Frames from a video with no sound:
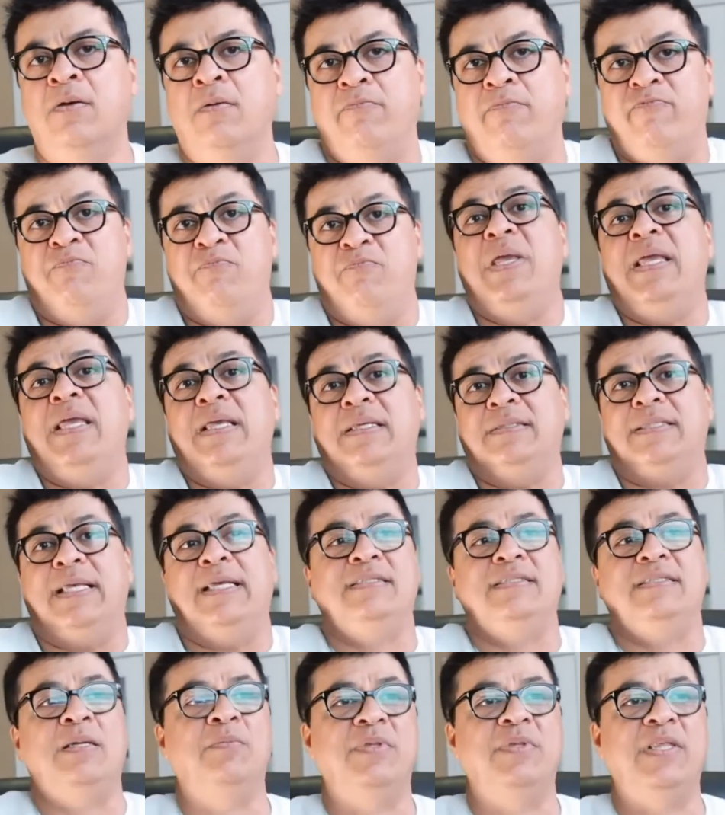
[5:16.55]
me
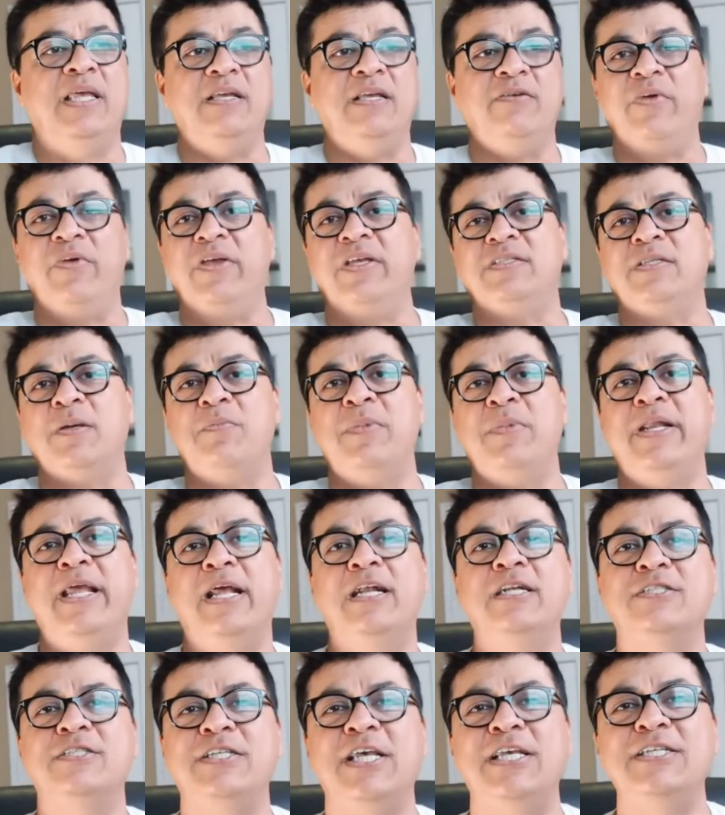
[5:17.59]
says something, we somebody
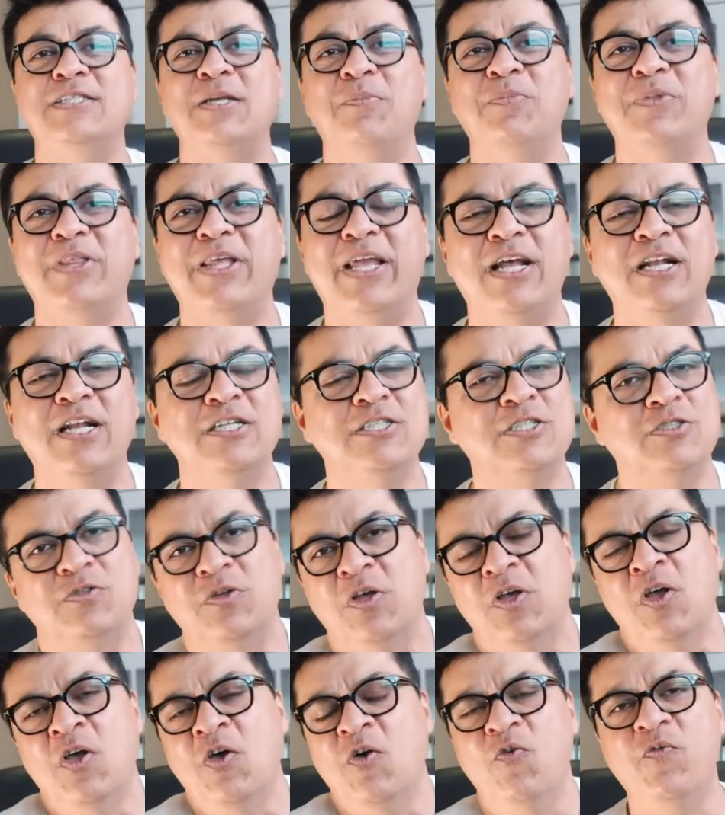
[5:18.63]
else says something else.
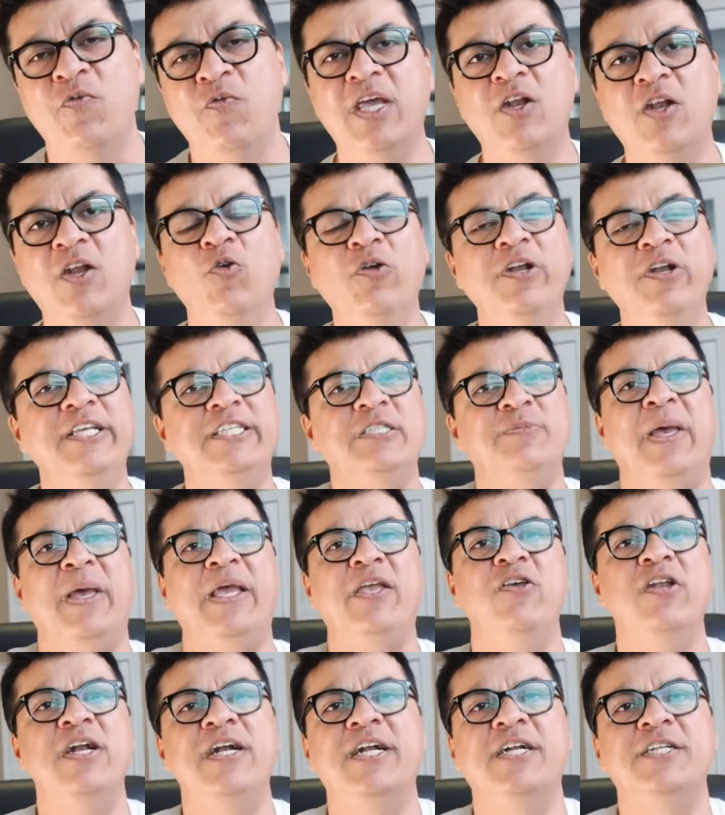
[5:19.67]
We can only
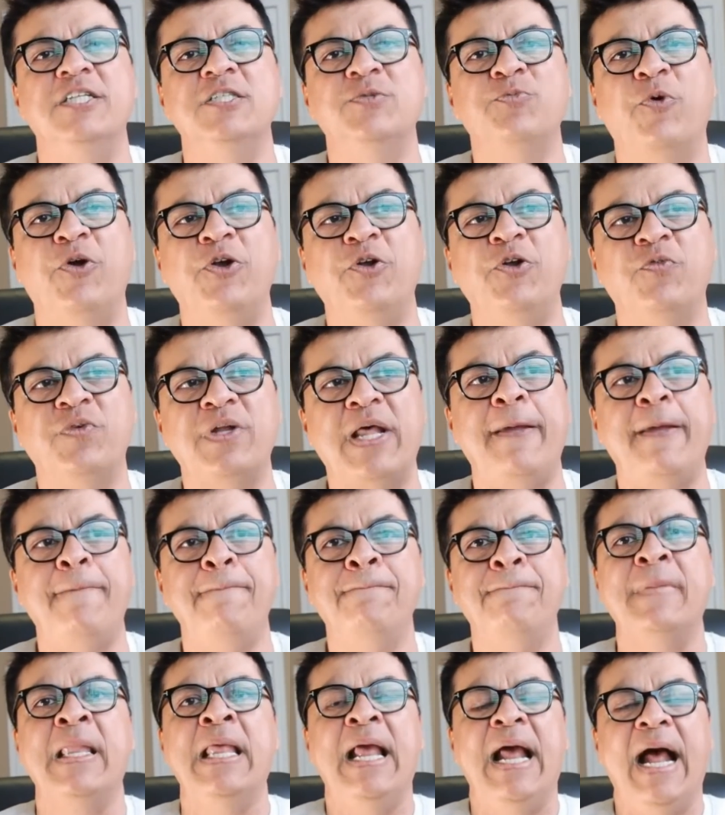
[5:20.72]
speculate at this point of
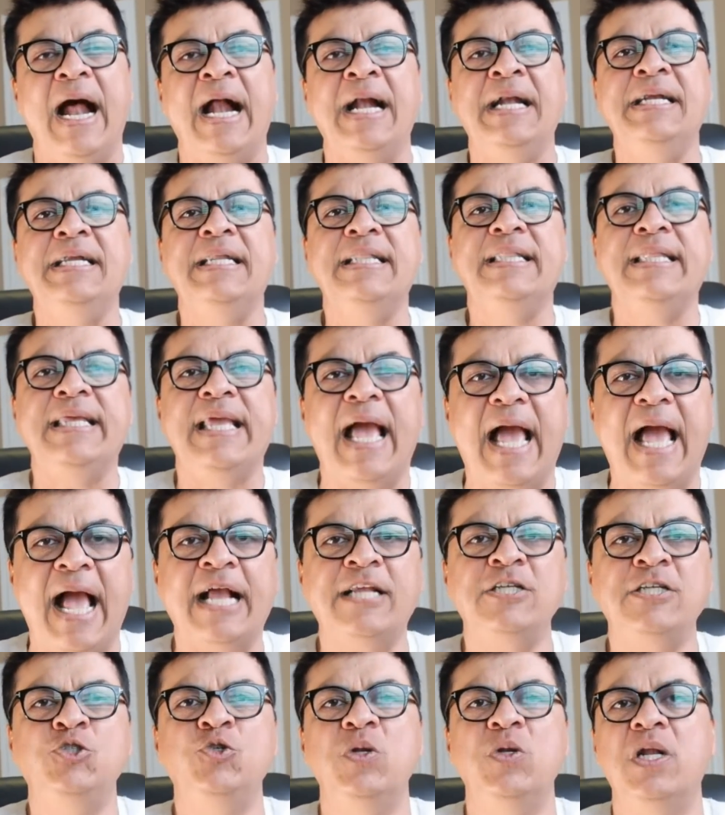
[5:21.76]
time. Until the
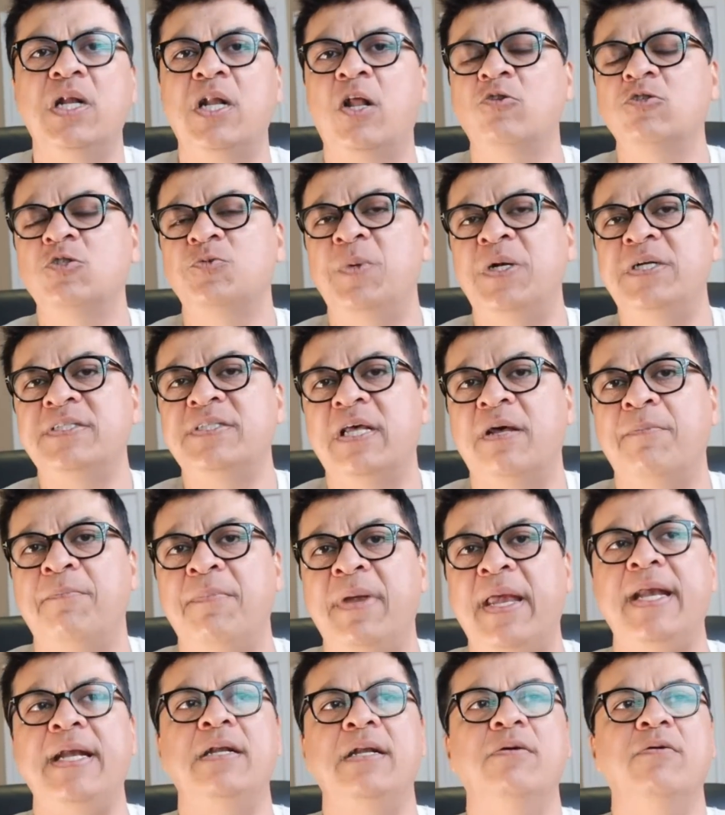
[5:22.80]
actual announcements are
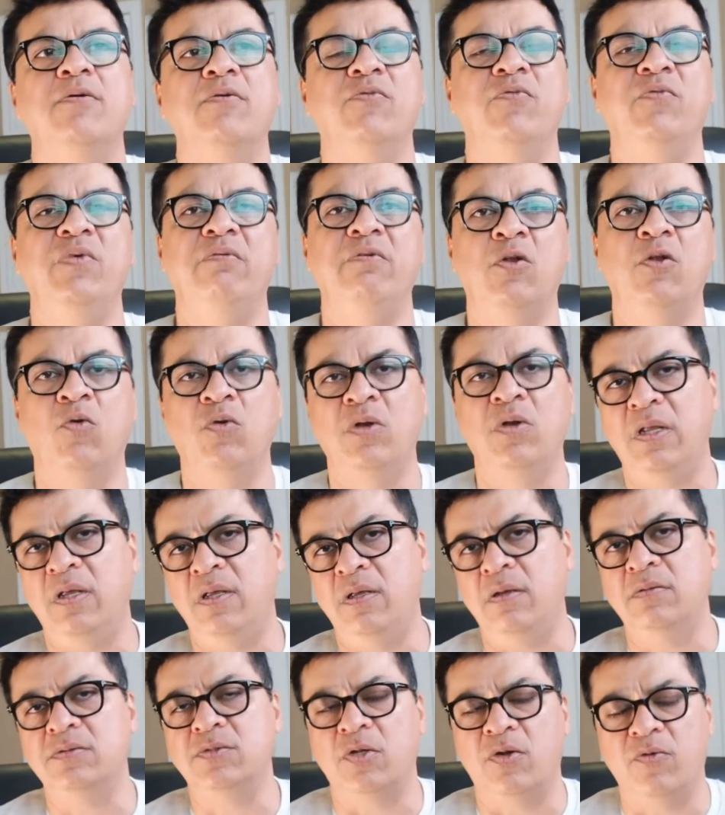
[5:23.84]
made, we will
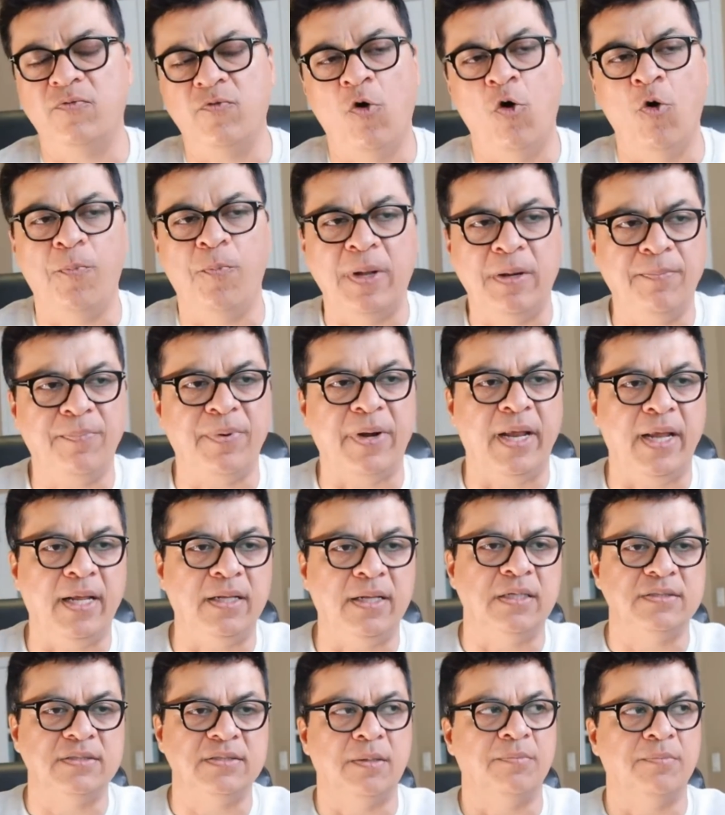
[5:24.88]
only sort of hope and pray
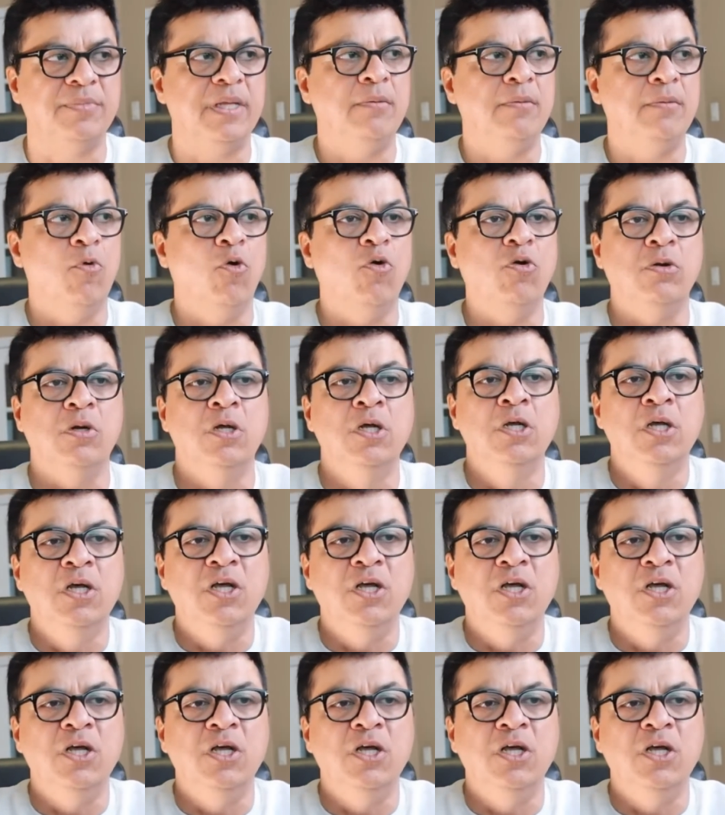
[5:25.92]
that something more